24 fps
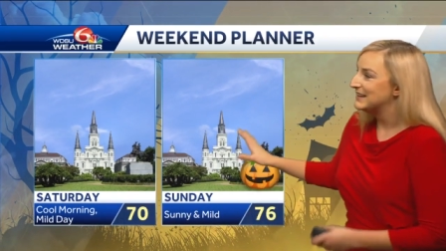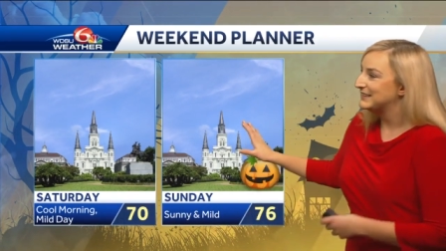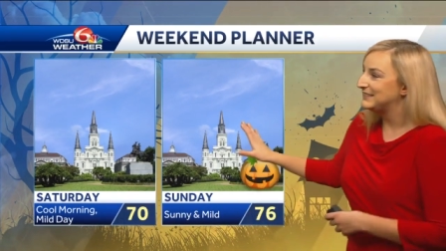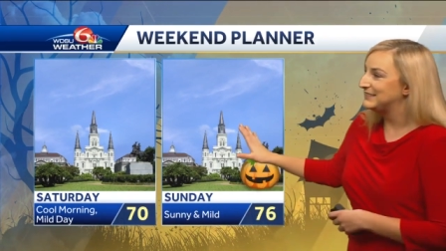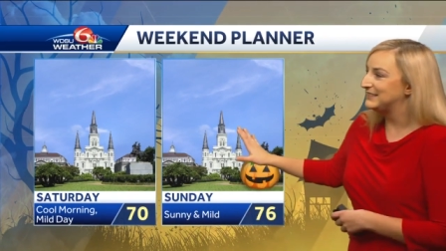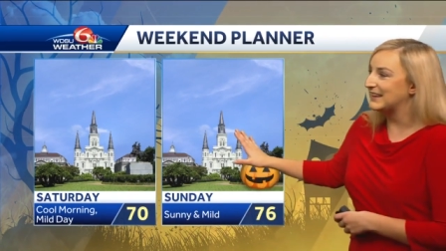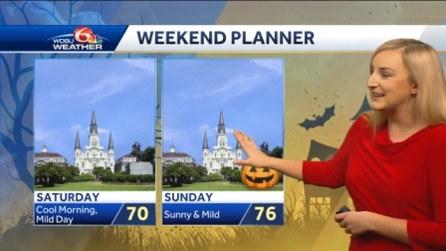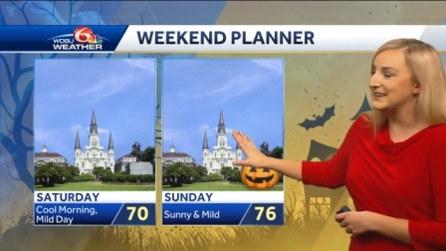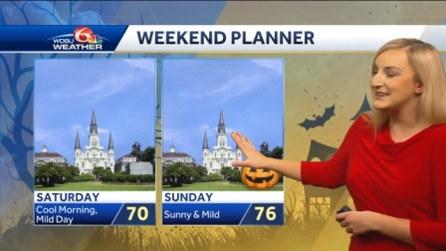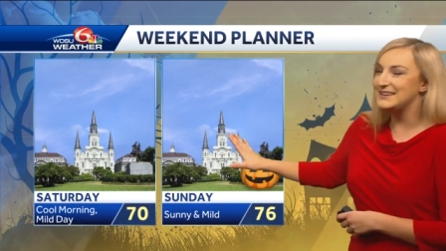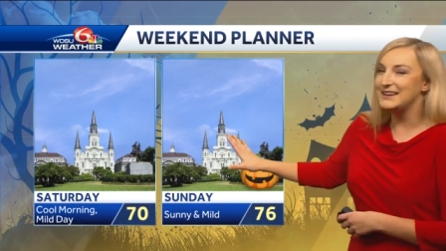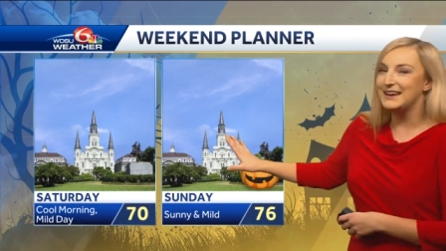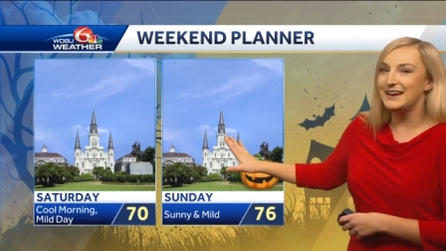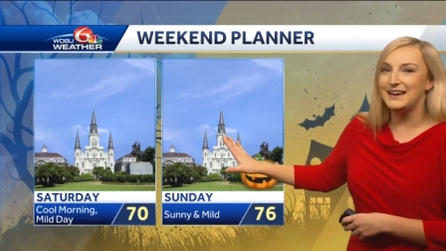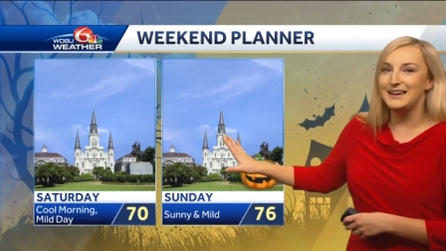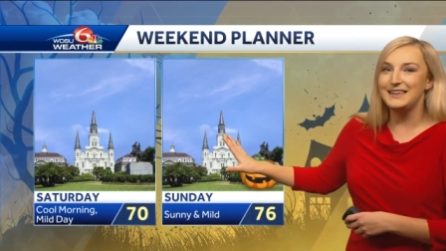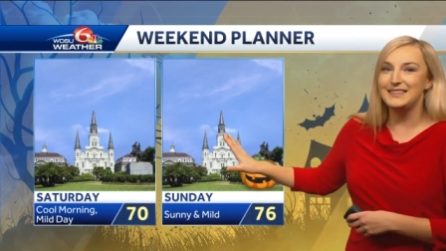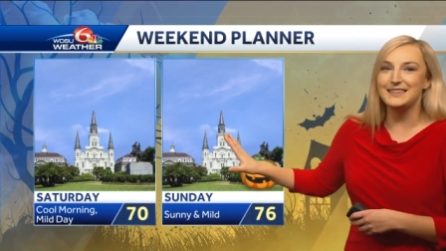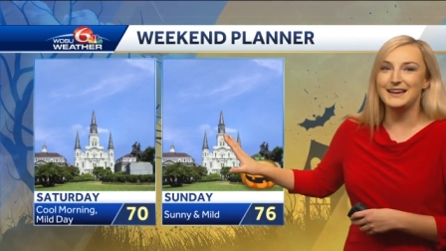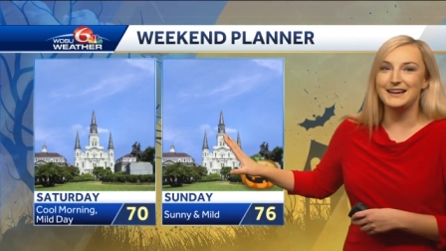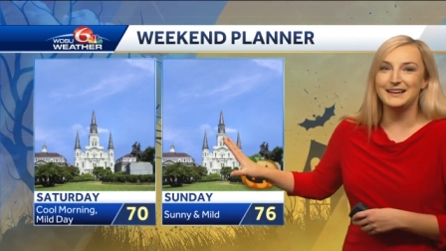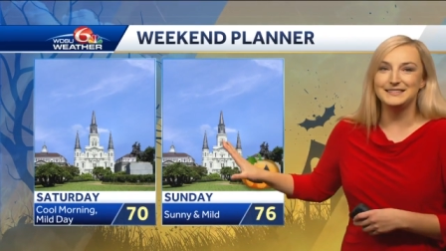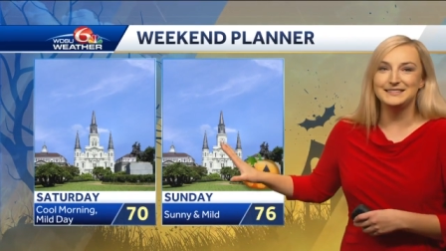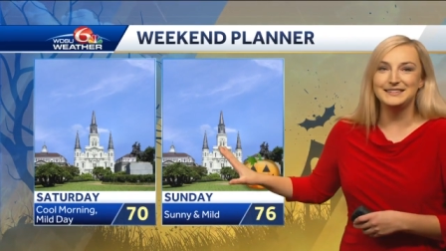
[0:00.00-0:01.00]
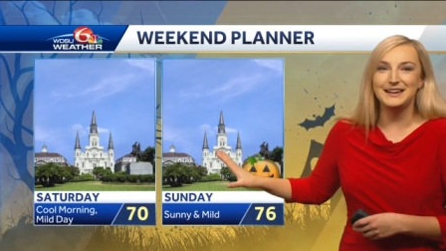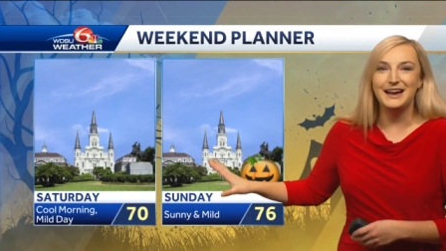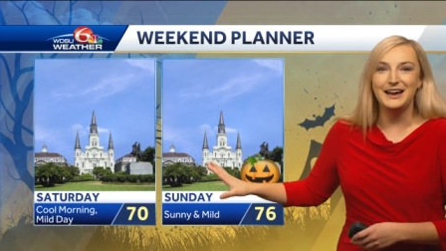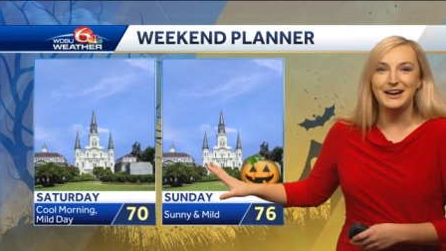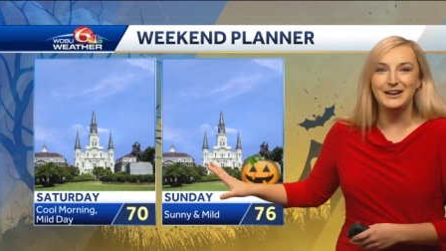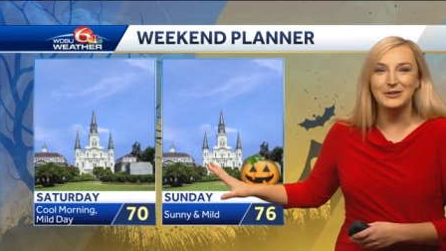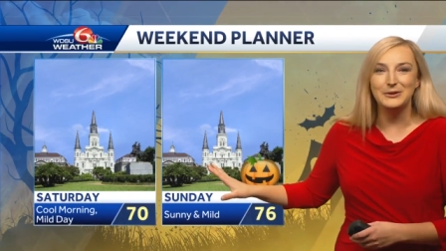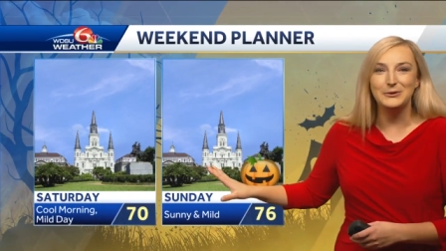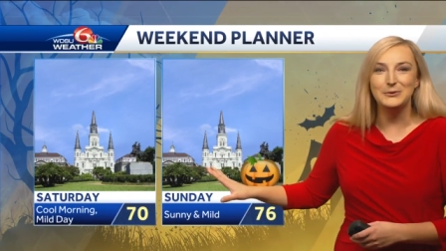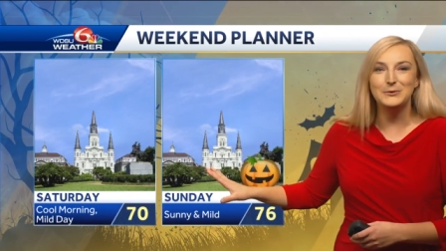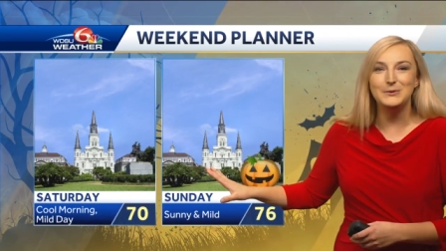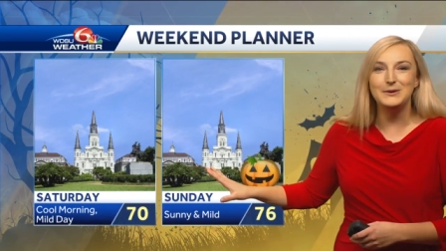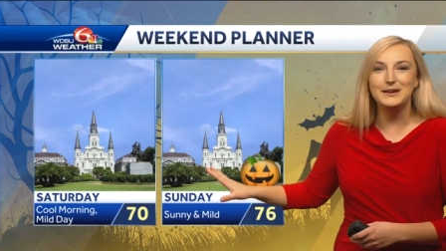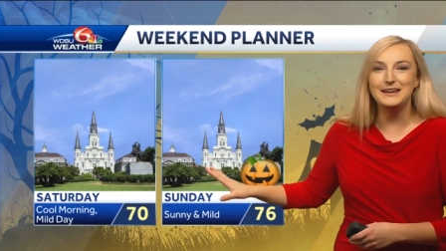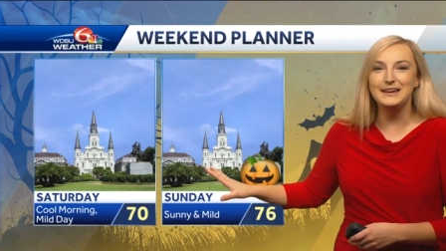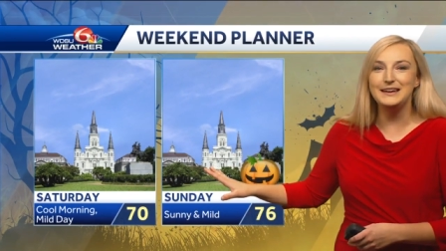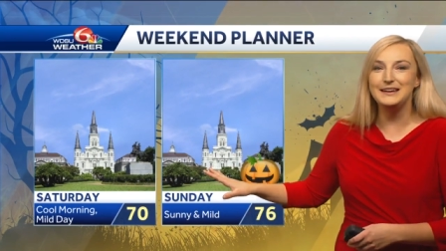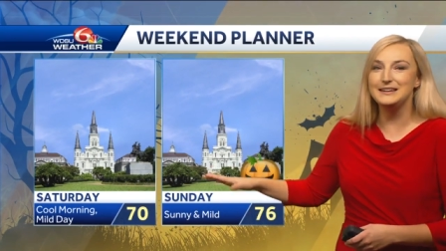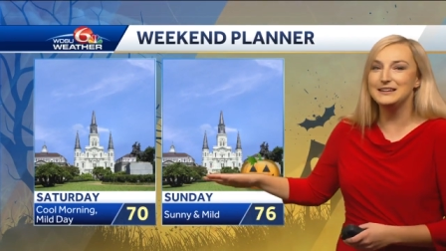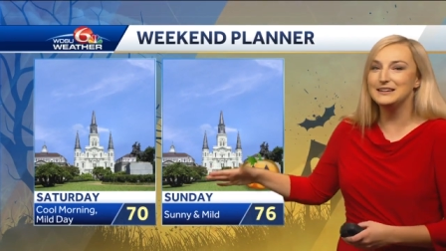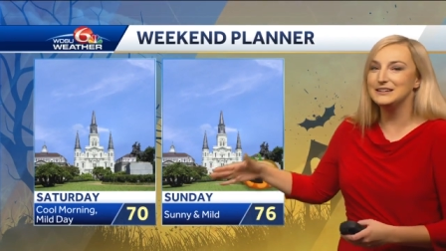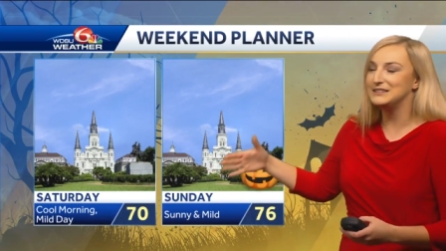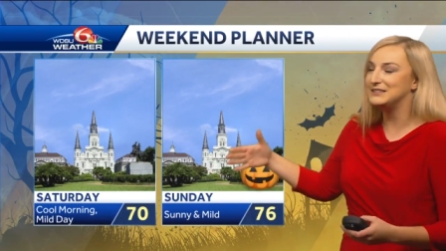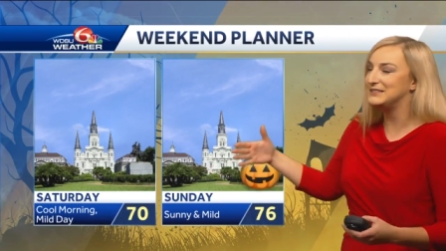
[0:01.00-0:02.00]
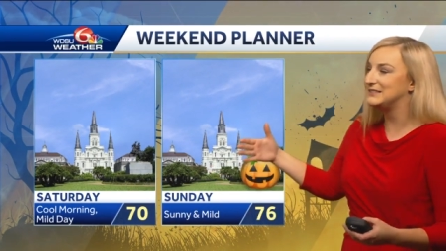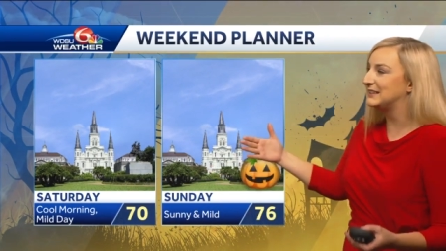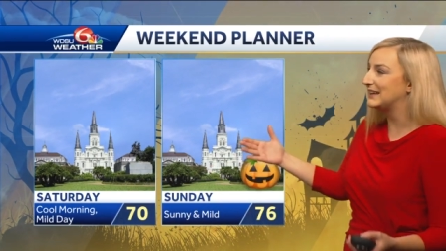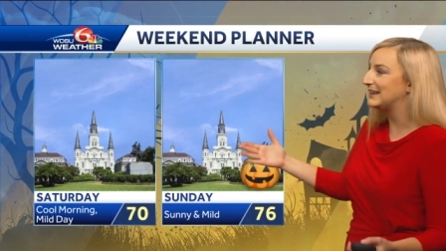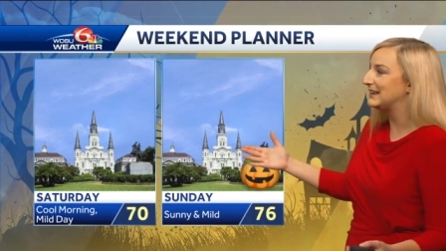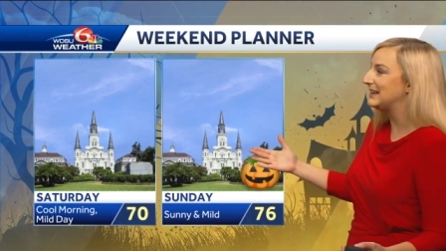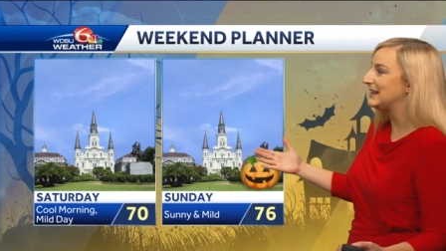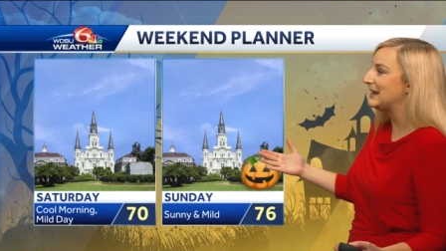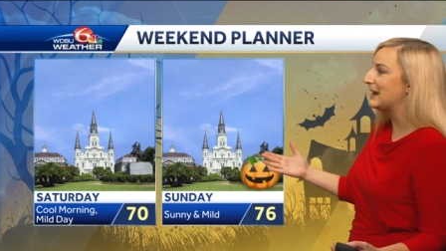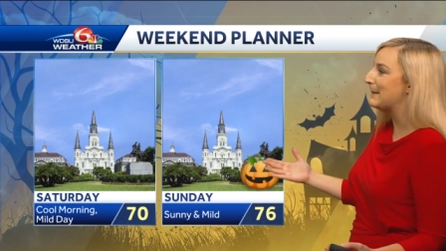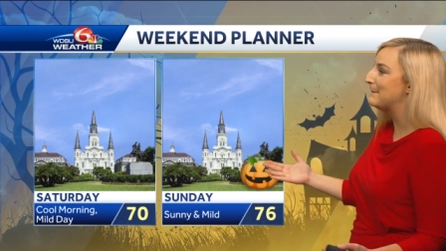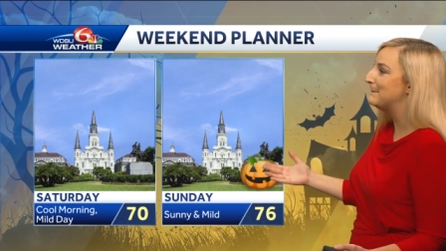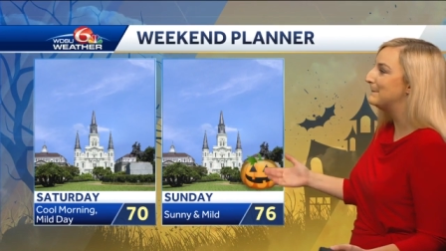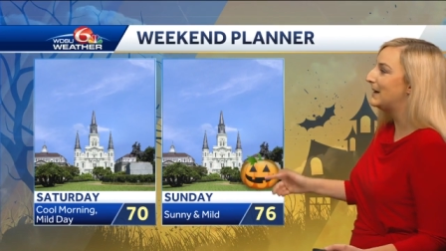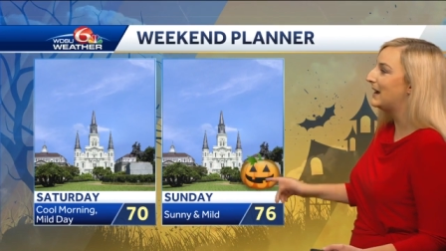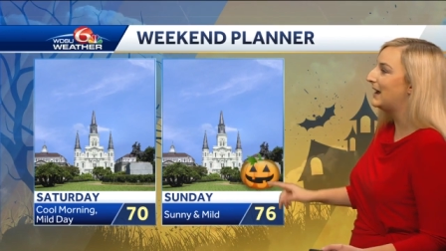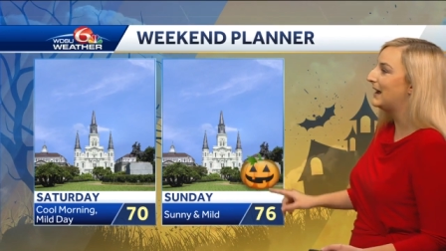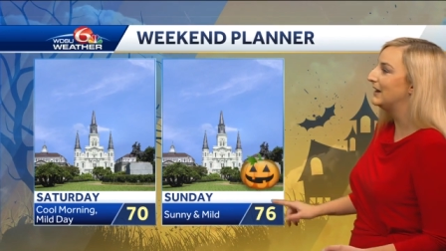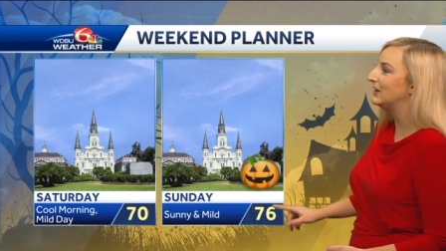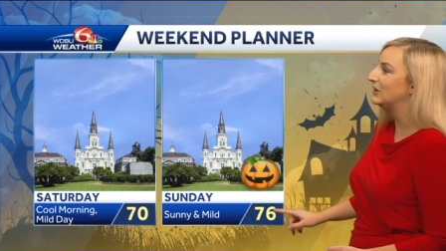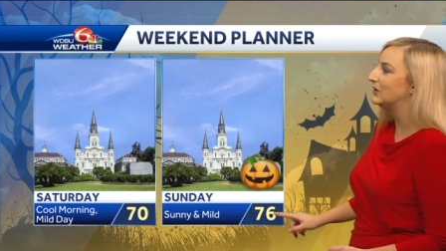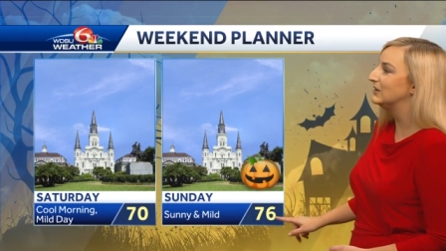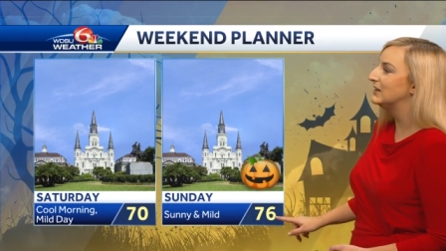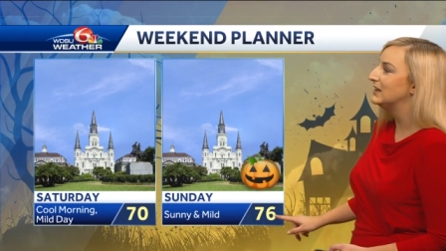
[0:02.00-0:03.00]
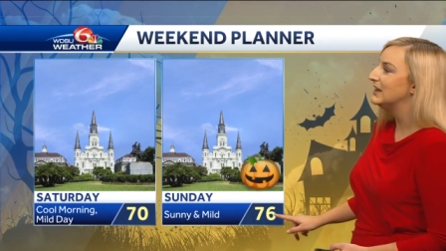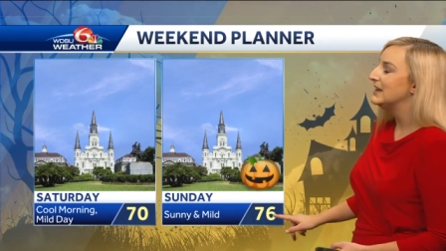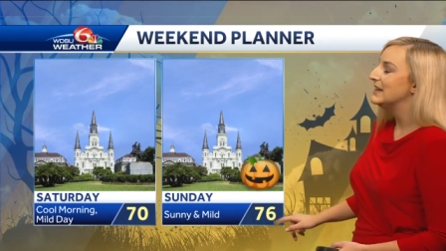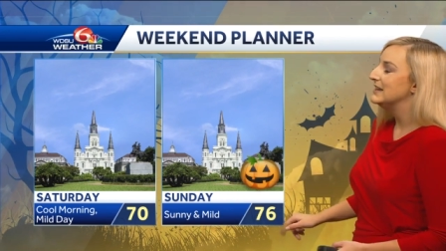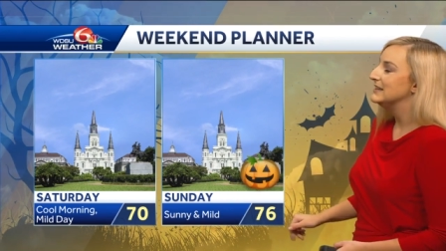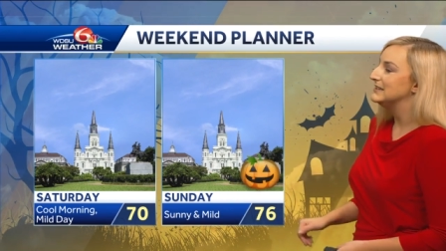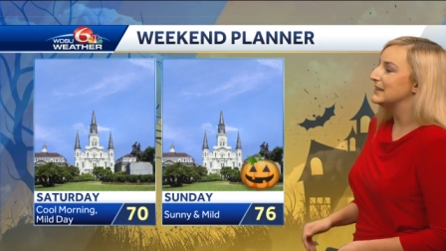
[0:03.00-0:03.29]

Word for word: Sunday, that's Halloween, sunny and mild.